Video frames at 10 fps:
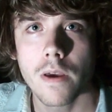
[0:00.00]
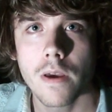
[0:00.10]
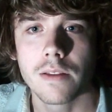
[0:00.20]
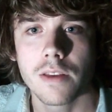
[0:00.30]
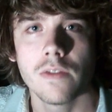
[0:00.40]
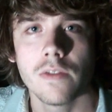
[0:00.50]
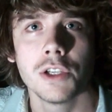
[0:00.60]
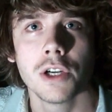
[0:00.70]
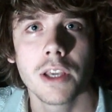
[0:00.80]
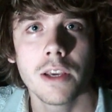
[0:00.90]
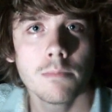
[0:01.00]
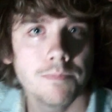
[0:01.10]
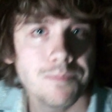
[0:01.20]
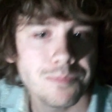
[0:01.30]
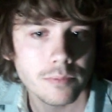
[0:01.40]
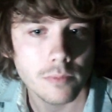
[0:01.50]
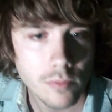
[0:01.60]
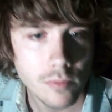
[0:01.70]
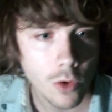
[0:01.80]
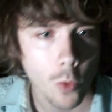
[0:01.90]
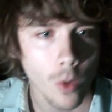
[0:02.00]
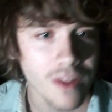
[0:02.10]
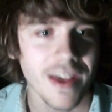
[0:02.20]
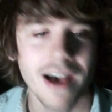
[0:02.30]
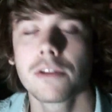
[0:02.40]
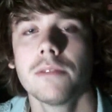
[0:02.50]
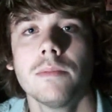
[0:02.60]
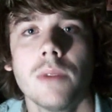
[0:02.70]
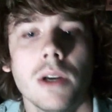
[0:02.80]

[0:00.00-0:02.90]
Hey, TV Junkie 1000.